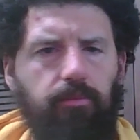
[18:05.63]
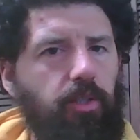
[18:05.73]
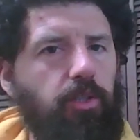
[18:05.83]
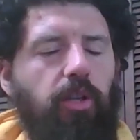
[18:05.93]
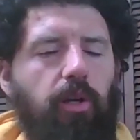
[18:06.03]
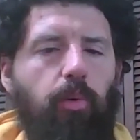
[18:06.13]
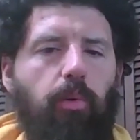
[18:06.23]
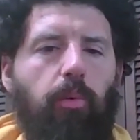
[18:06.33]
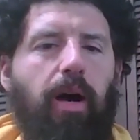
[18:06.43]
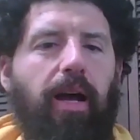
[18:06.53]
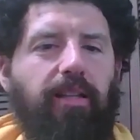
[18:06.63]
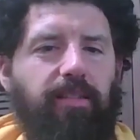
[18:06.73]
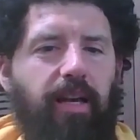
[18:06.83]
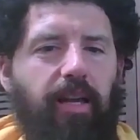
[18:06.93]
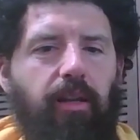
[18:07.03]
It's like, well, why is
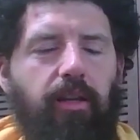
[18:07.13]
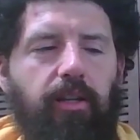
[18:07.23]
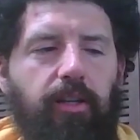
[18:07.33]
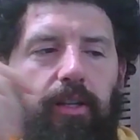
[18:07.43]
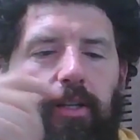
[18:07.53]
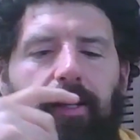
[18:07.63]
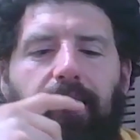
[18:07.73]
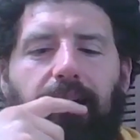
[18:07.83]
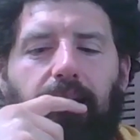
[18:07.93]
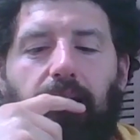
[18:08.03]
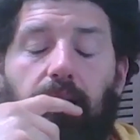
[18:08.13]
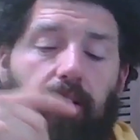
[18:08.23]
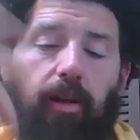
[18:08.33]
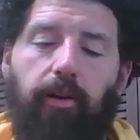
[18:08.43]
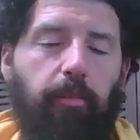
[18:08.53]
that? And
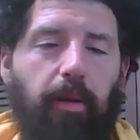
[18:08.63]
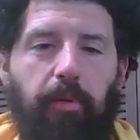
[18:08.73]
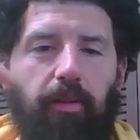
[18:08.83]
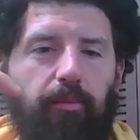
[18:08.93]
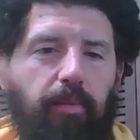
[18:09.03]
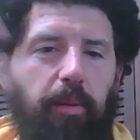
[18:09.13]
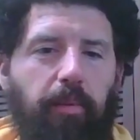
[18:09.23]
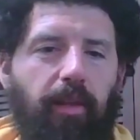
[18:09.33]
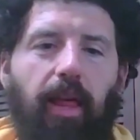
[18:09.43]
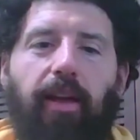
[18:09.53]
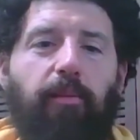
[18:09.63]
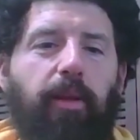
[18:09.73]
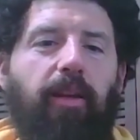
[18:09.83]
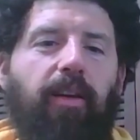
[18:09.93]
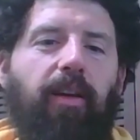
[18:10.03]
I don't know, maybe they lied to
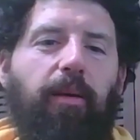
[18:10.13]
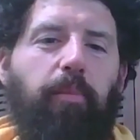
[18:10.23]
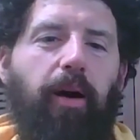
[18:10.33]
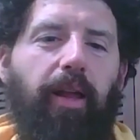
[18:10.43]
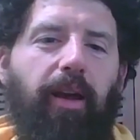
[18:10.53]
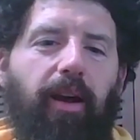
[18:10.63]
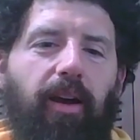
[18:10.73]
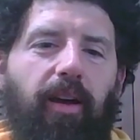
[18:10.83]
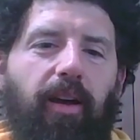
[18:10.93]
me. But